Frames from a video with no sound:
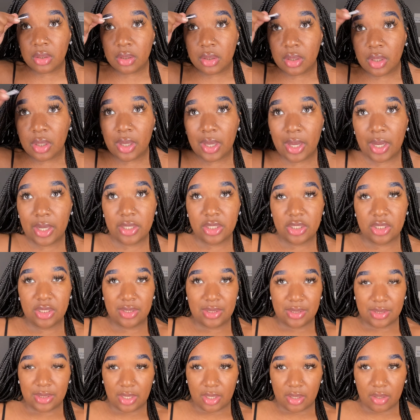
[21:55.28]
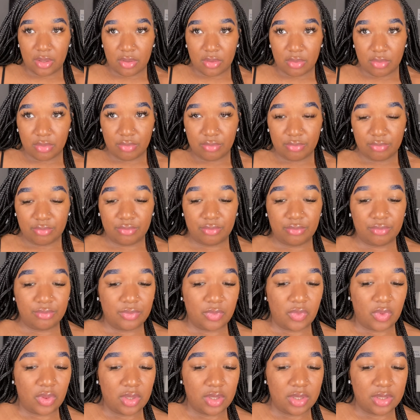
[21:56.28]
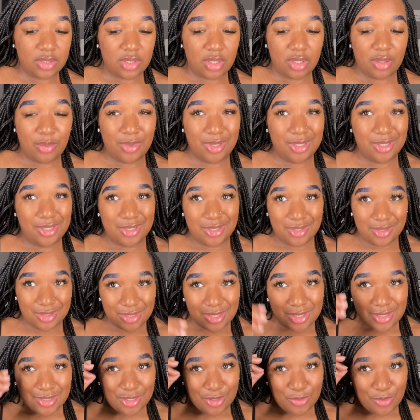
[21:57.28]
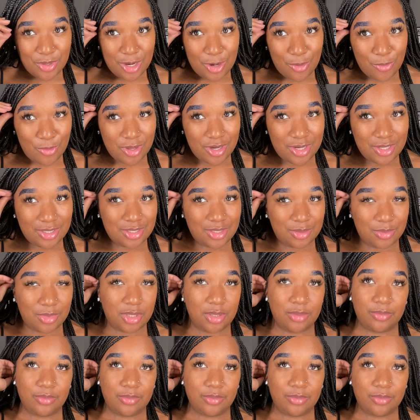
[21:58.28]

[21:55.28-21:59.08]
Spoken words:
I can just tell it's gonna be just what I want it to be.